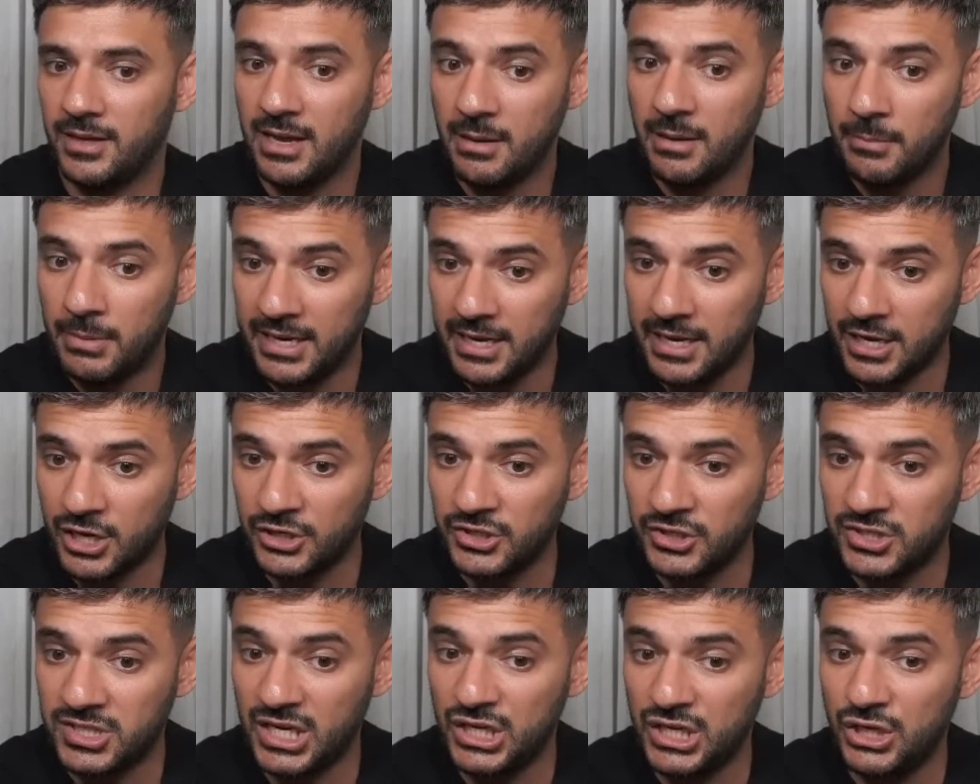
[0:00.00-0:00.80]
But it
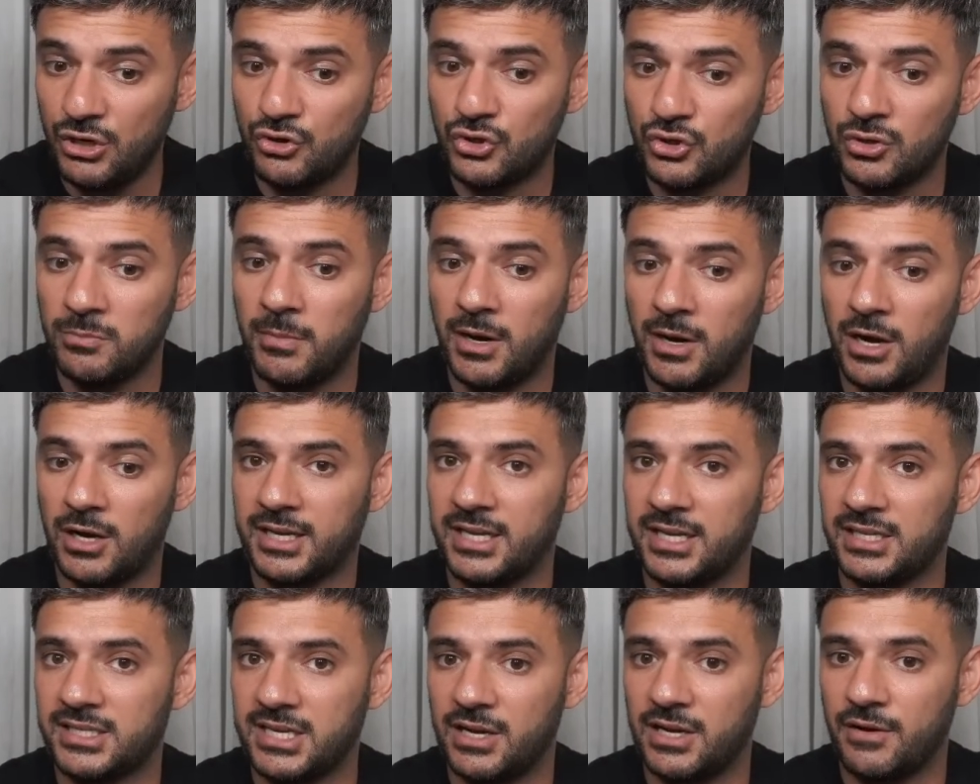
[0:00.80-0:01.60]
continued to mark
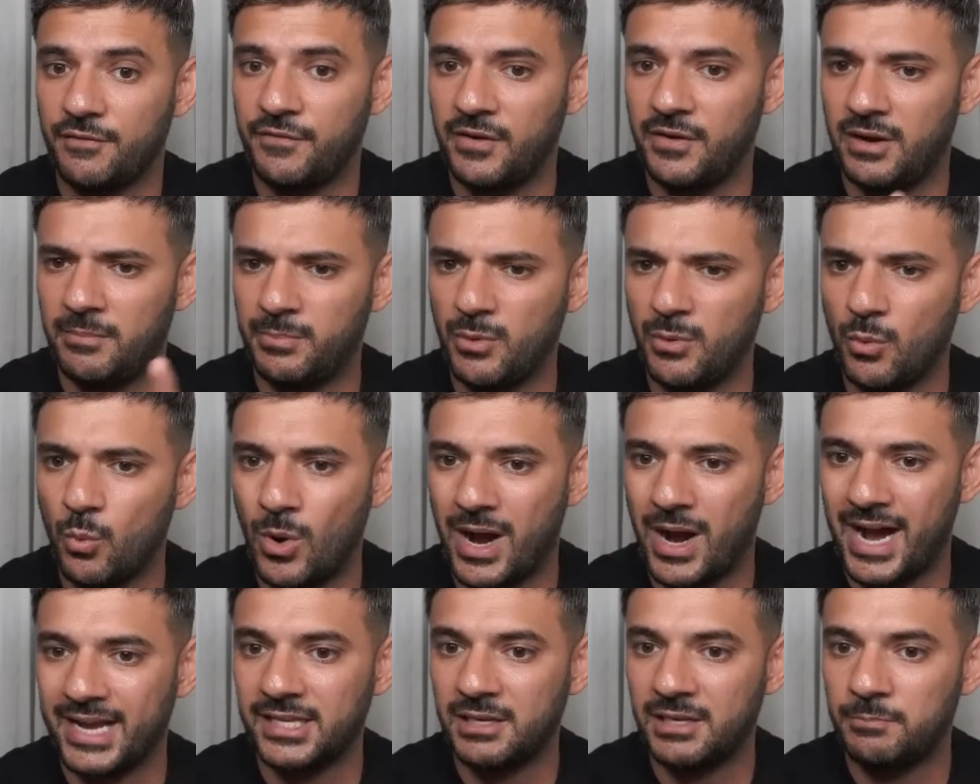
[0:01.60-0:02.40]
itself up. But
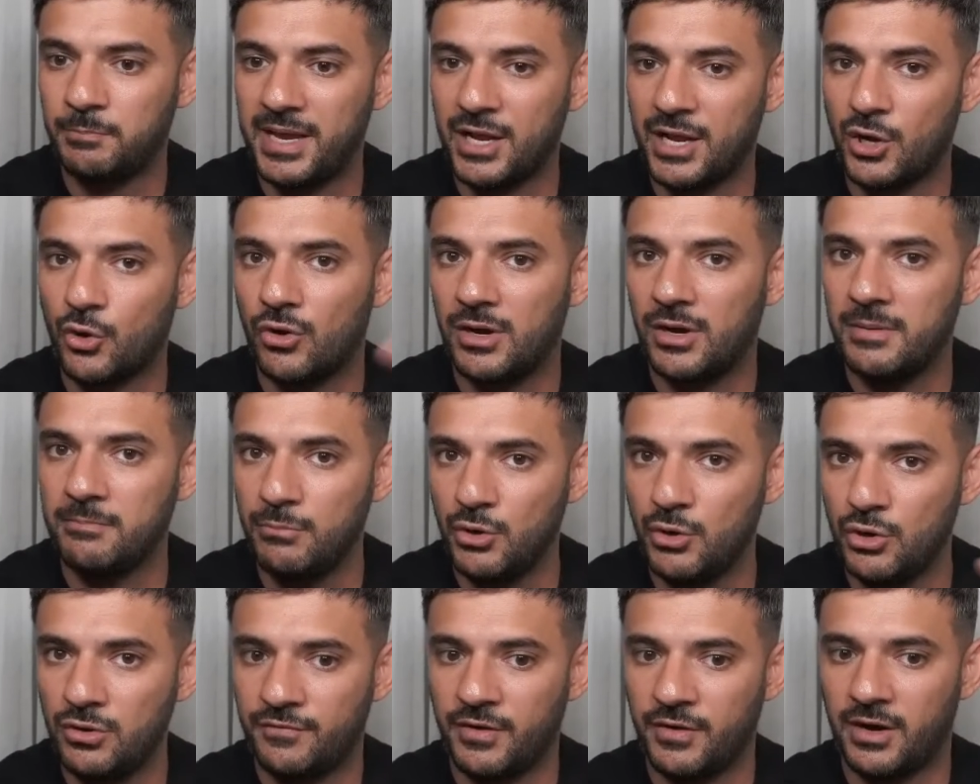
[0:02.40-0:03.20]
why did Bitcoin
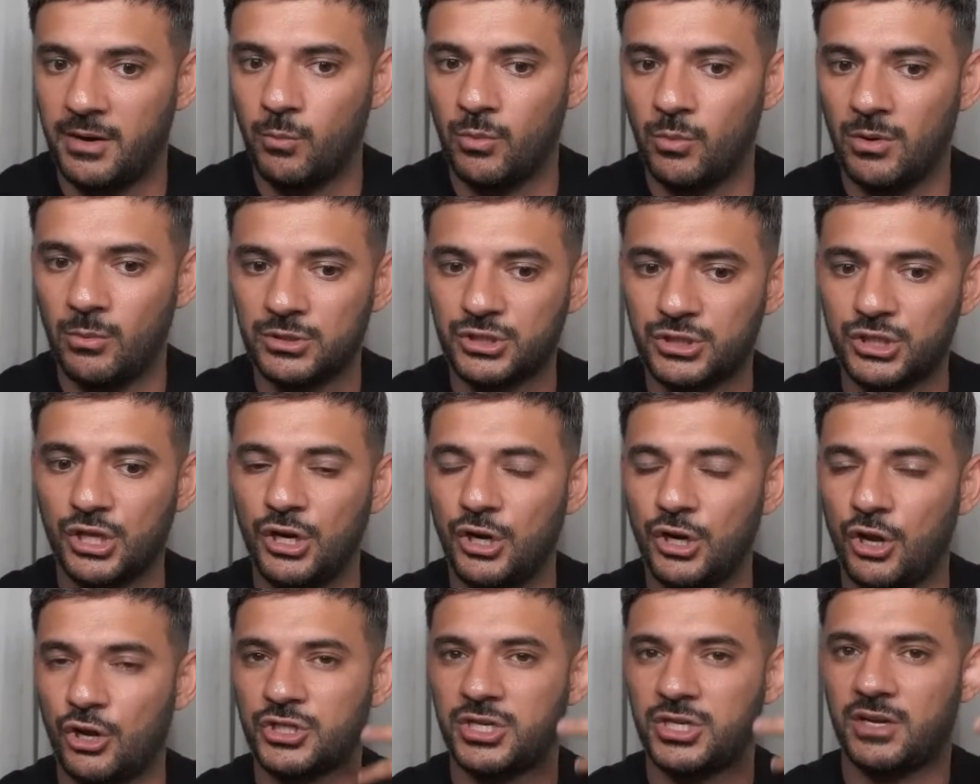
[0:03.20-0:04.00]
move up? What was the
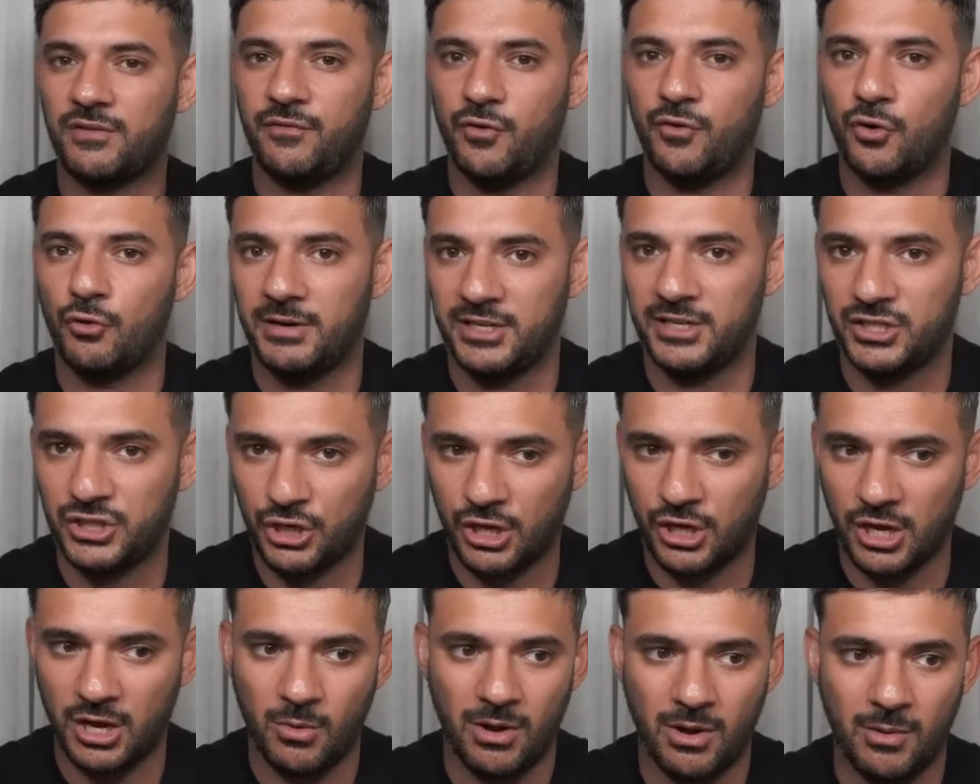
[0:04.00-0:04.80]
logic for it to
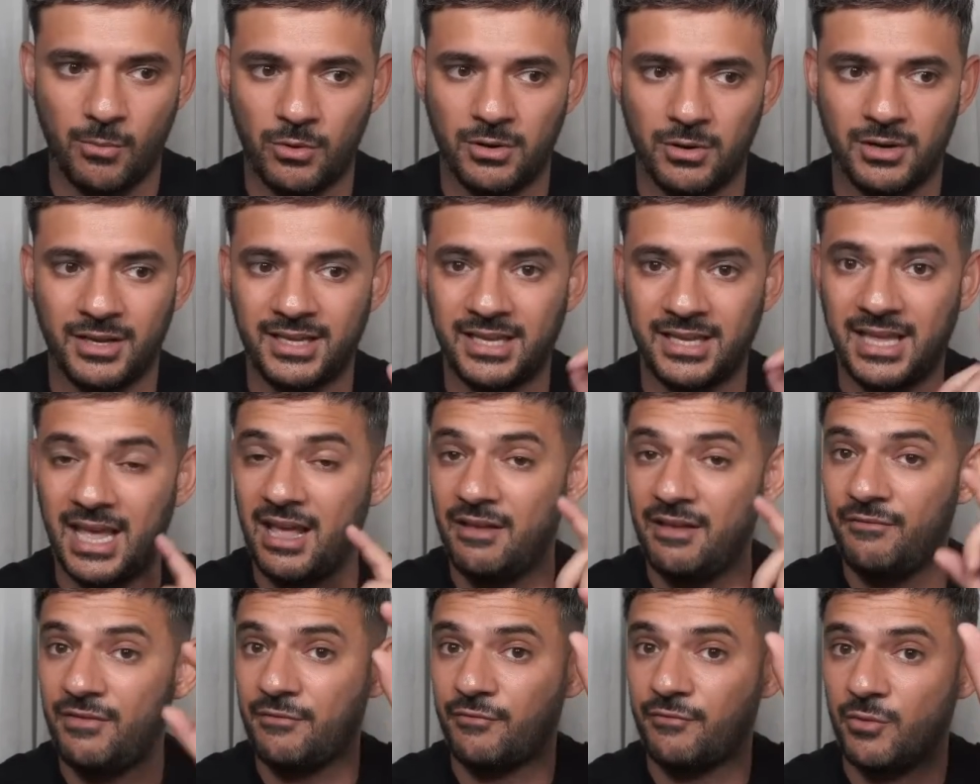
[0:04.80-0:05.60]
go up? Well, I
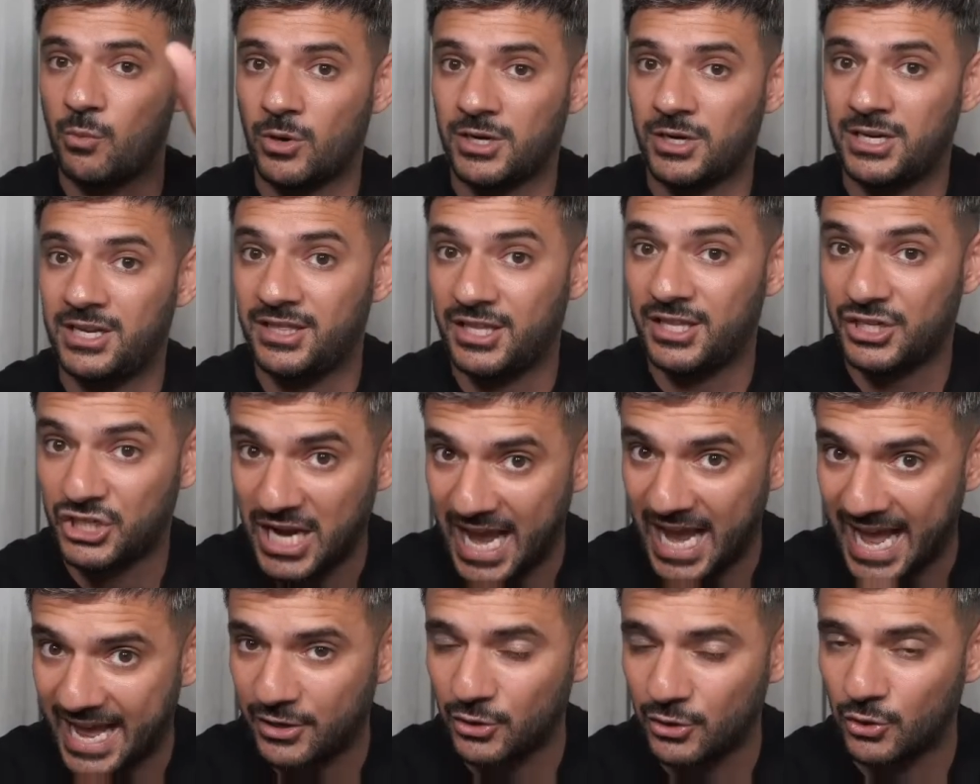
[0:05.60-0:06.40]
gave everyone in the
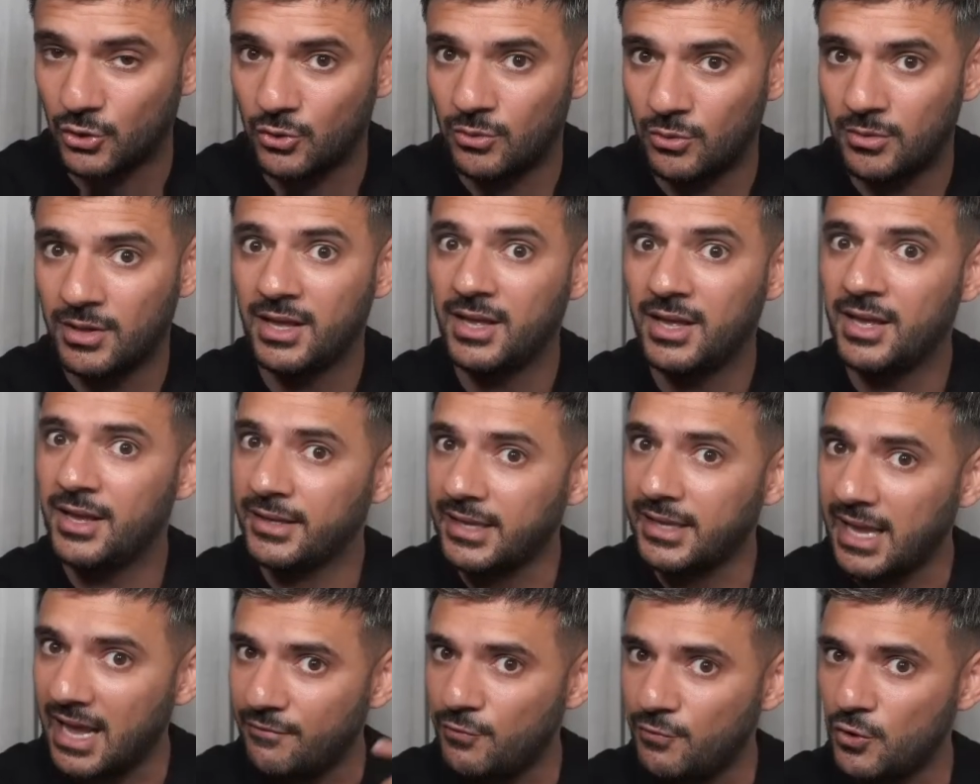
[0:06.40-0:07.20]
channel,
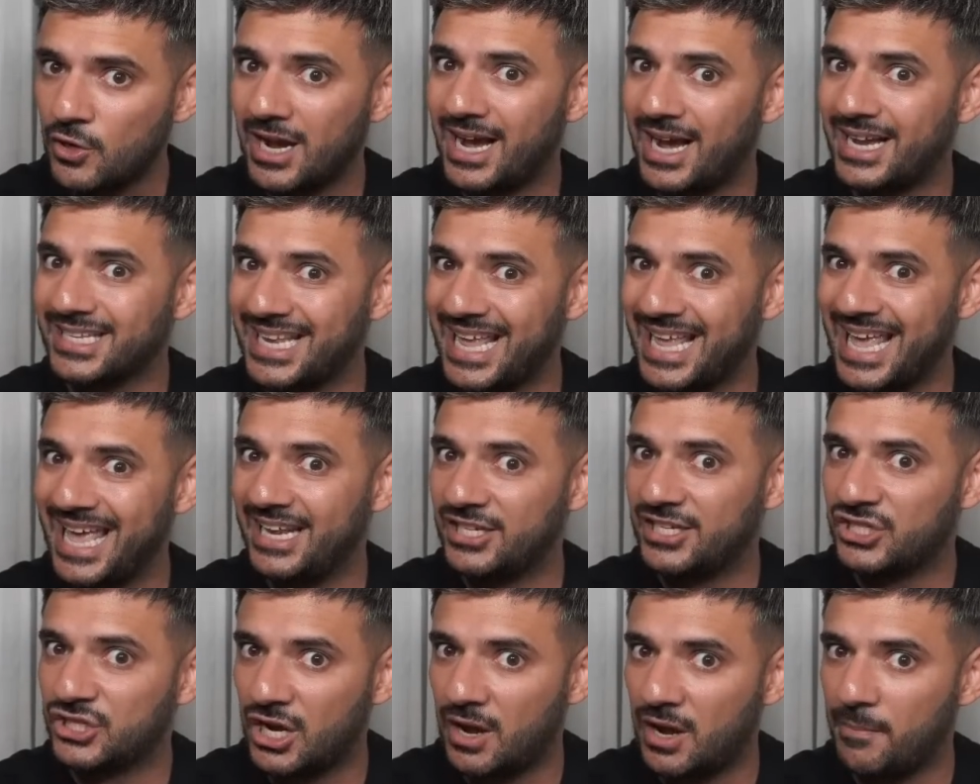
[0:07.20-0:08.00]
gave you guys a
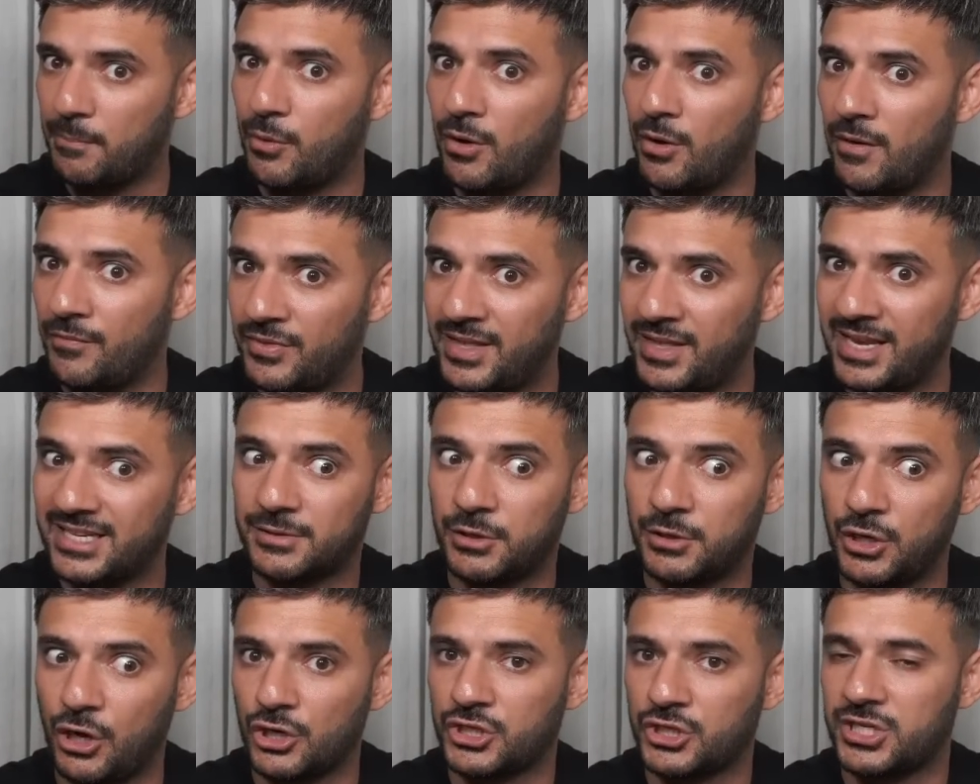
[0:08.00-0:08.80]
heads up on this
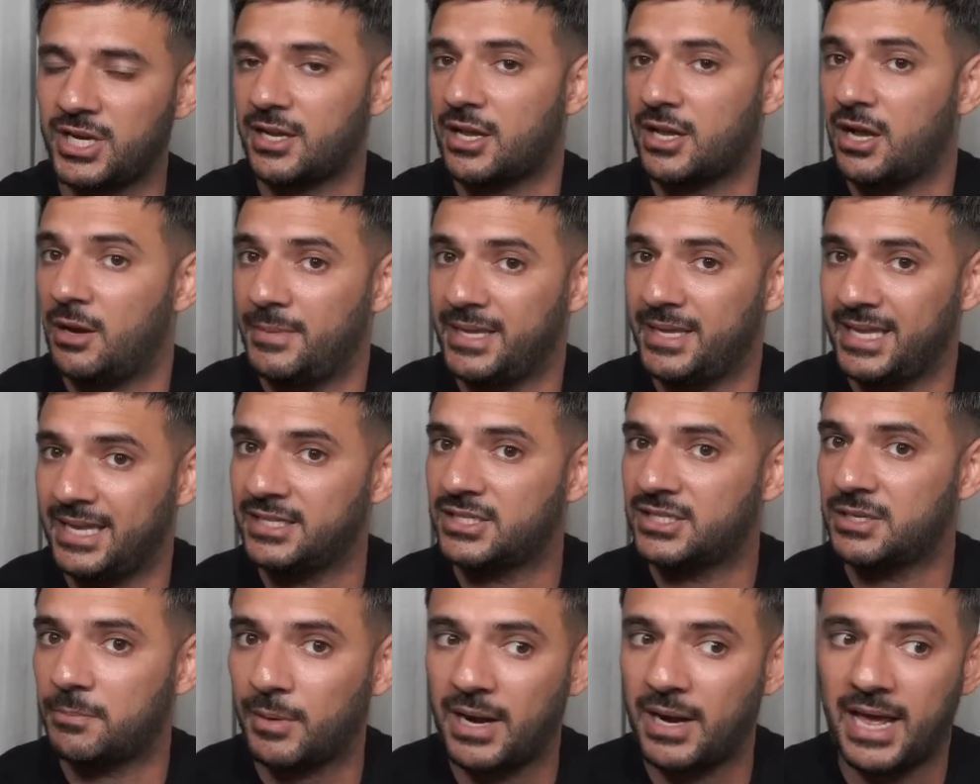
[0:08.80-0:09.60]
logic coming
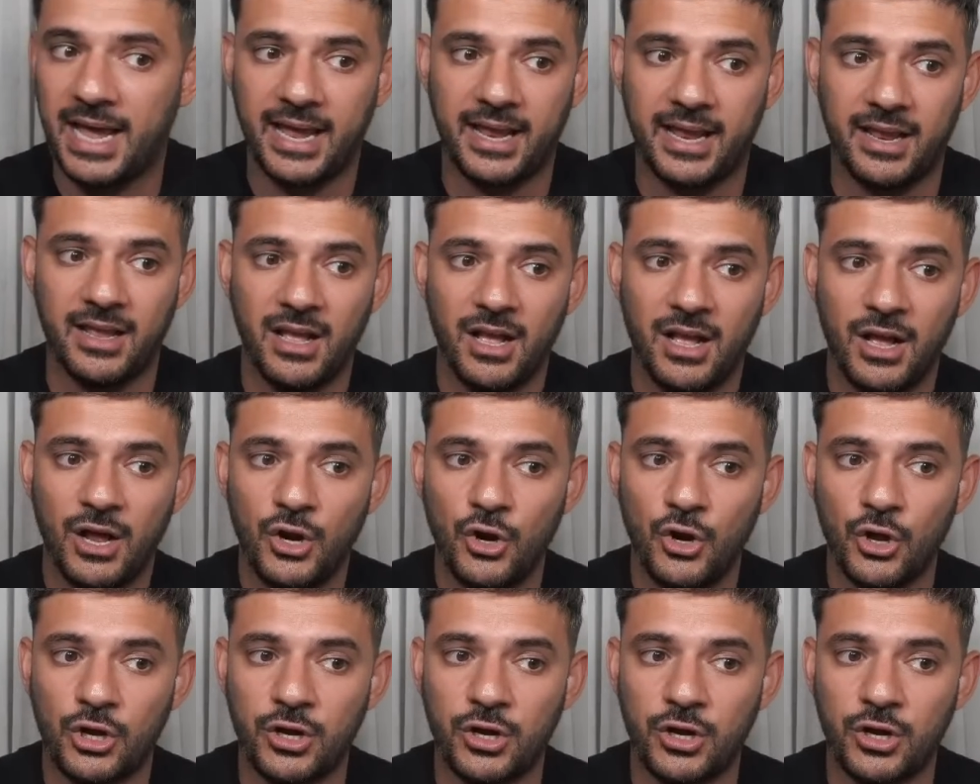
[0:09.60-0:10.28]
into play. Look at